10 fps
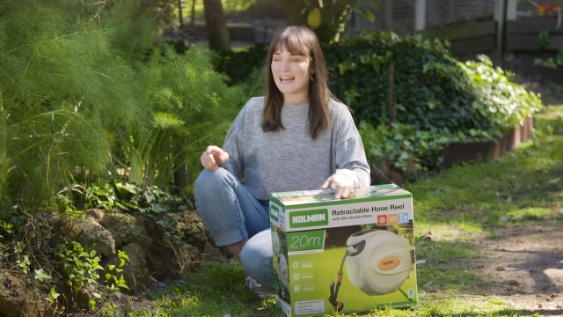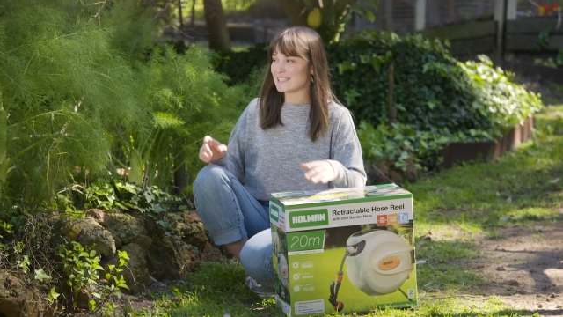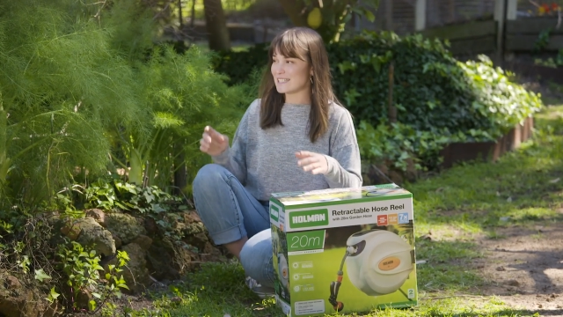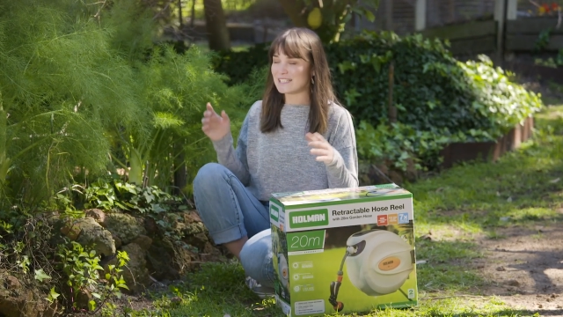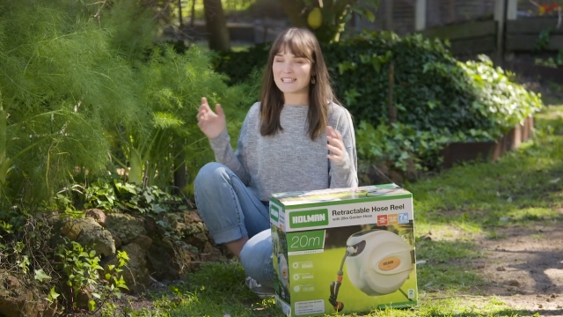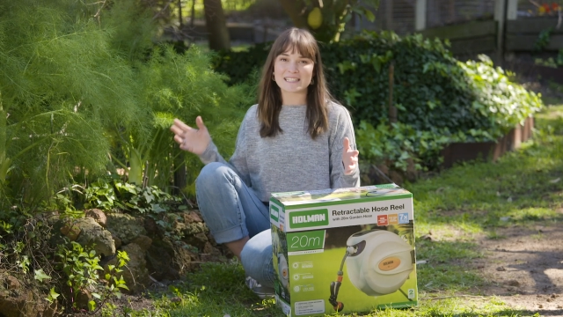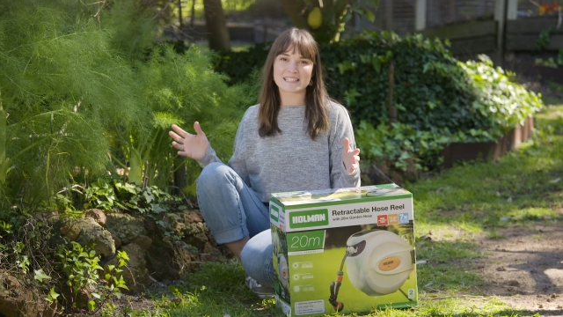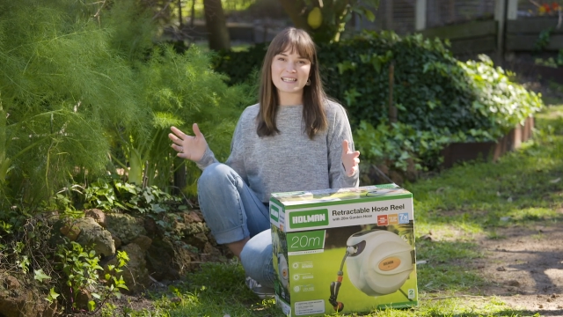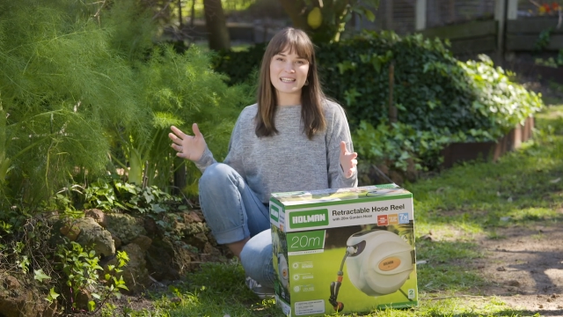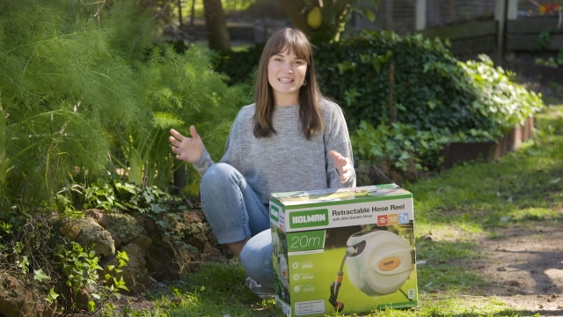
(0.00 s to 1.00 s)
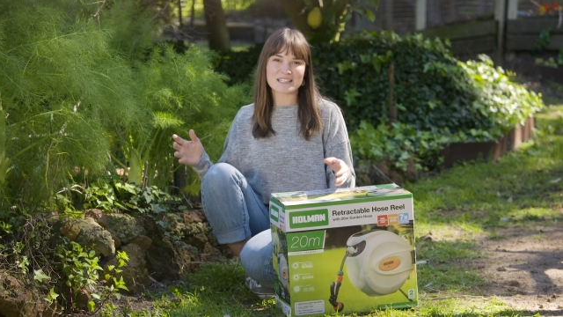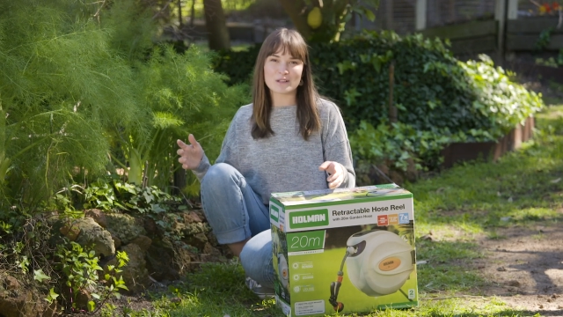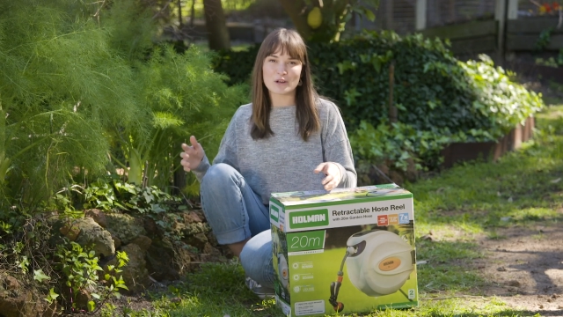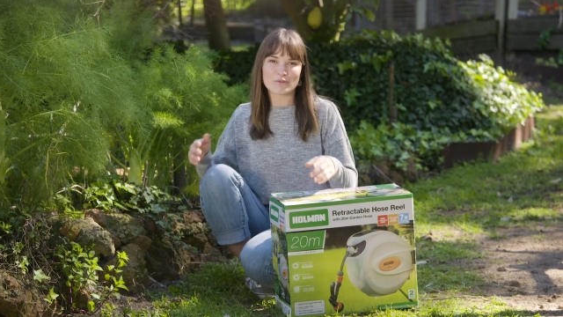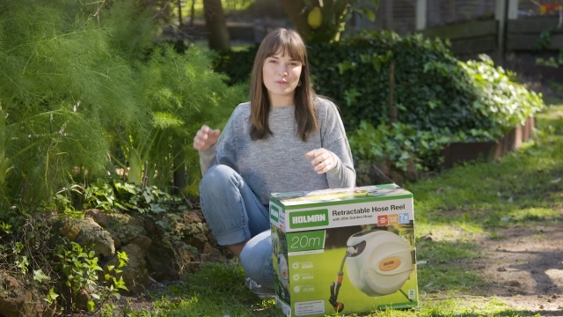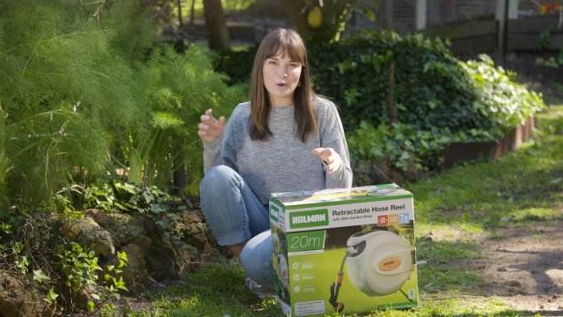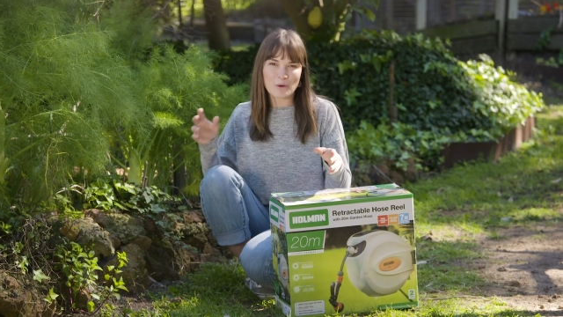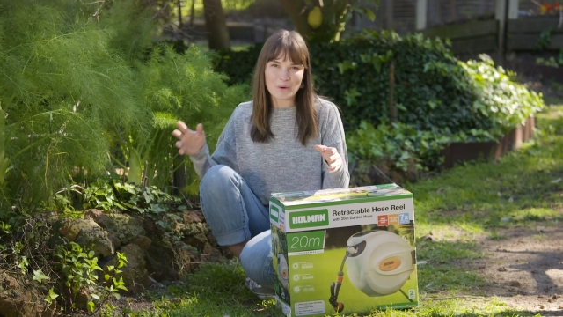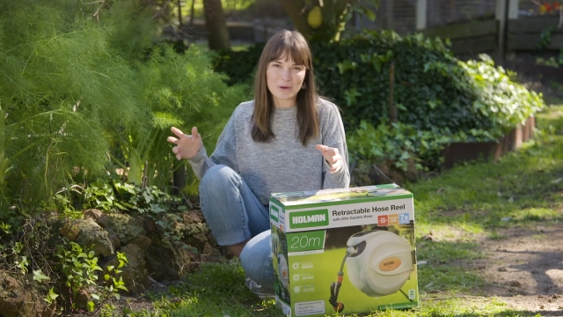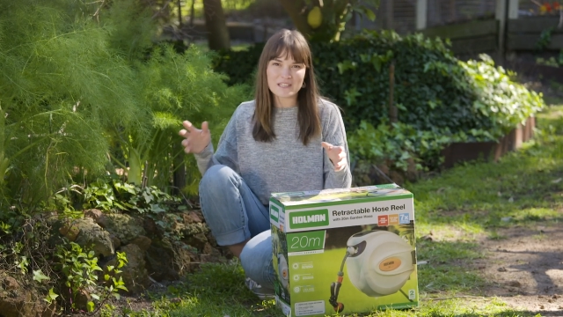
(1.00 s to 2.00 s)
And as you can see, there's a lot of
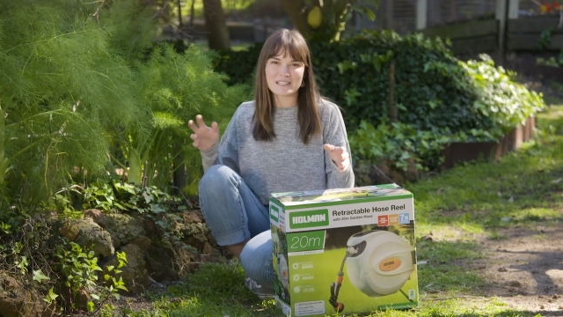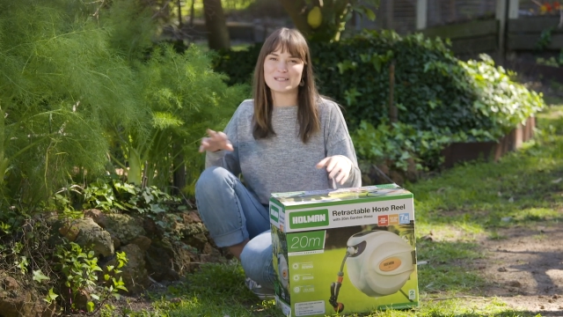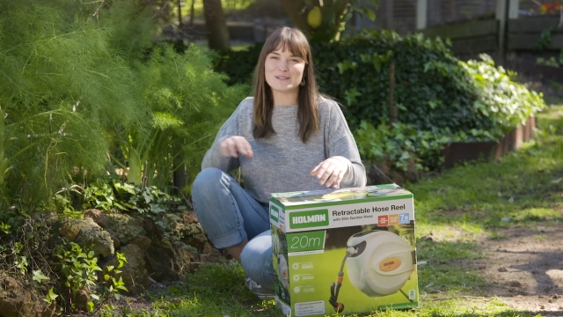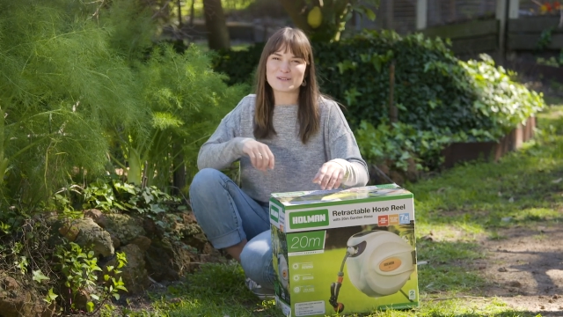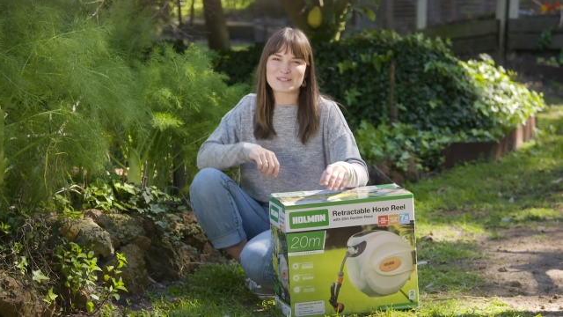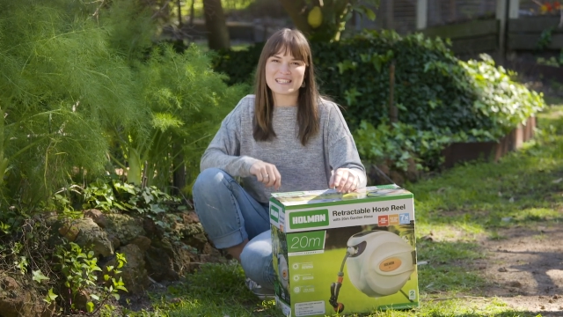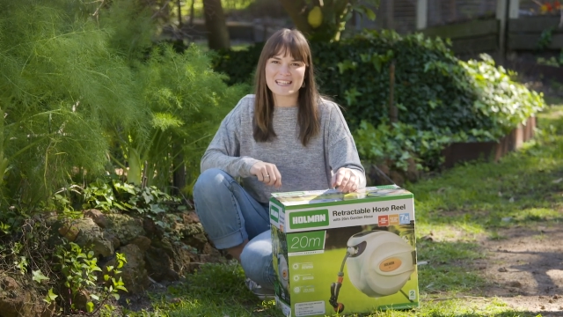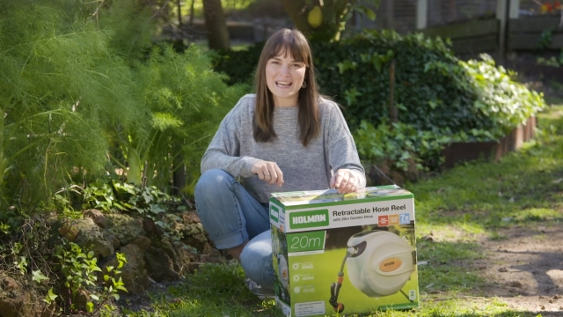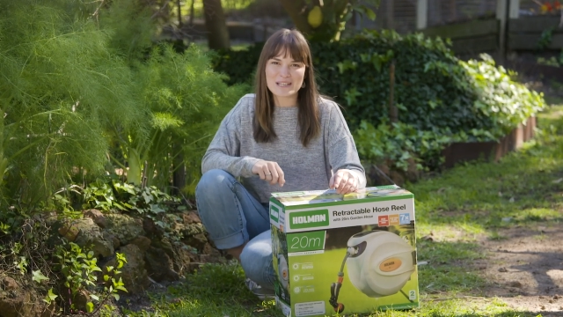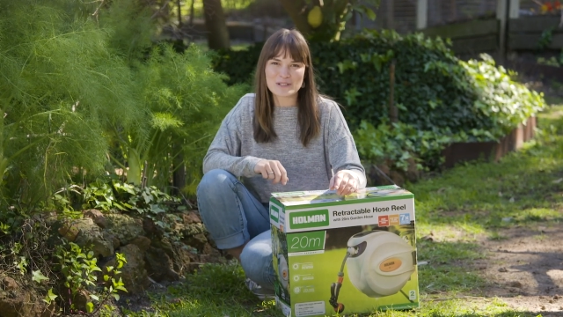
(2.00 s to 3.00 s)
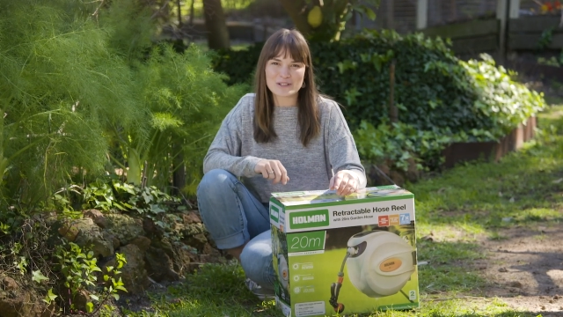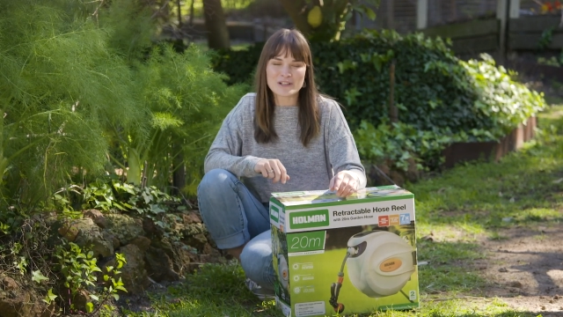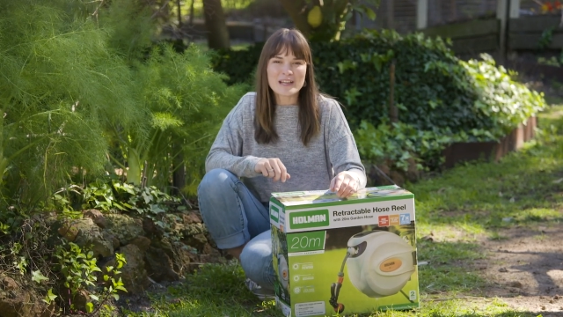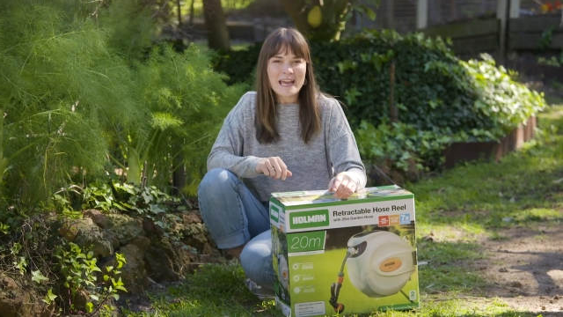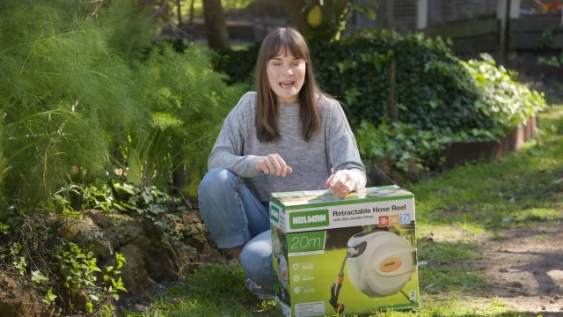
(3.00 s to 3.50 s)
corners and nooks to get to,